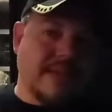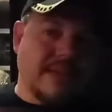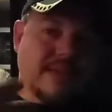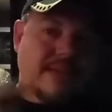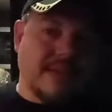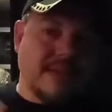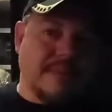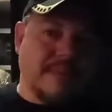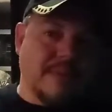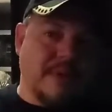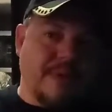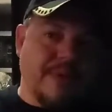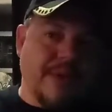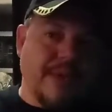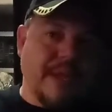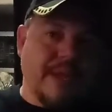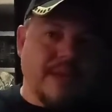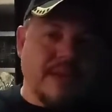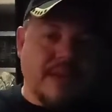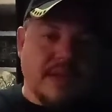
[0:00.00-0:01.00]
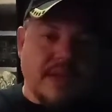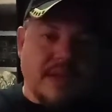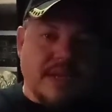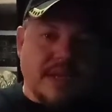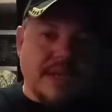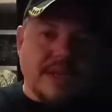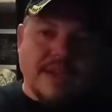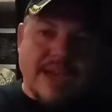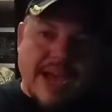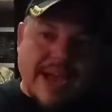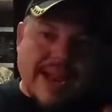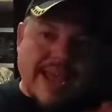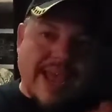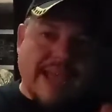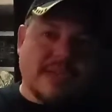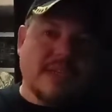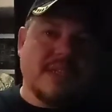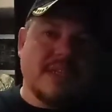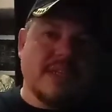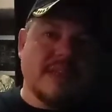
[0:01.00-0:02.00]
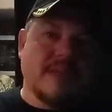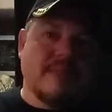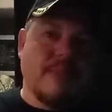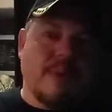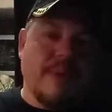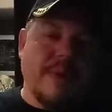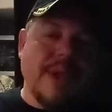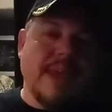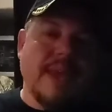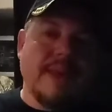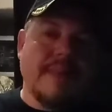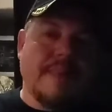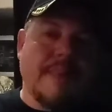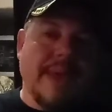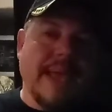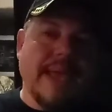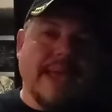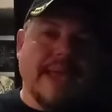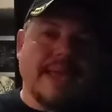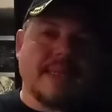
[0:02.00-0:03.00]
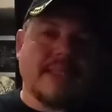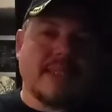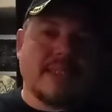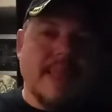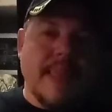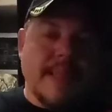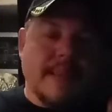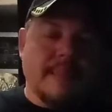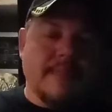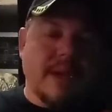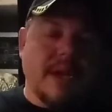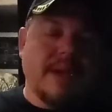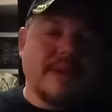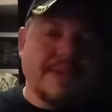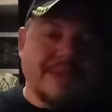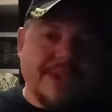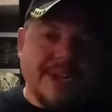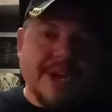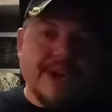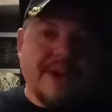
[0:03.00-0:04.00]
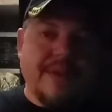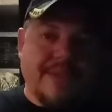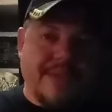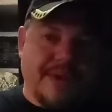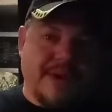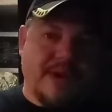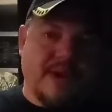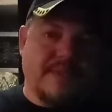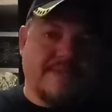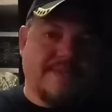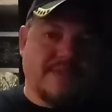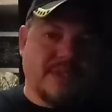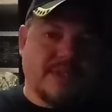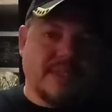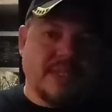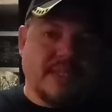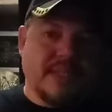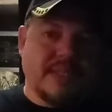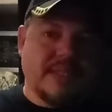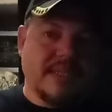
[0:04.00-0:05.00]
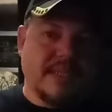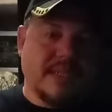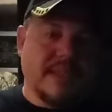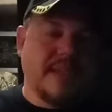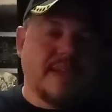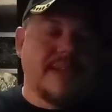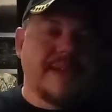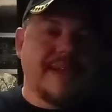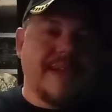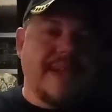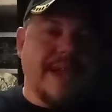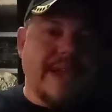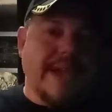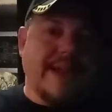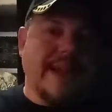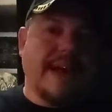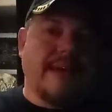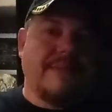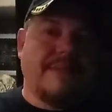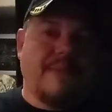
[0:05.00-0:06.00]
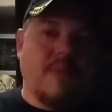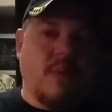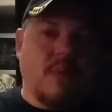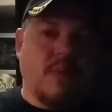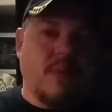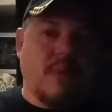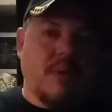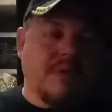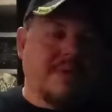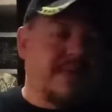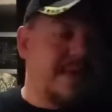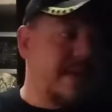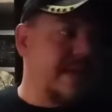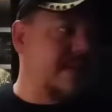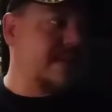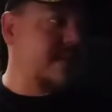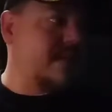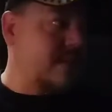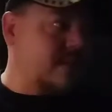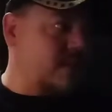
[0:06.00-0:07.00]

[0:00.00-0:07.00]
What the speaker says: to the Marine, not actually in the Marine base, but near their facility, and out Fort Worth, Texas,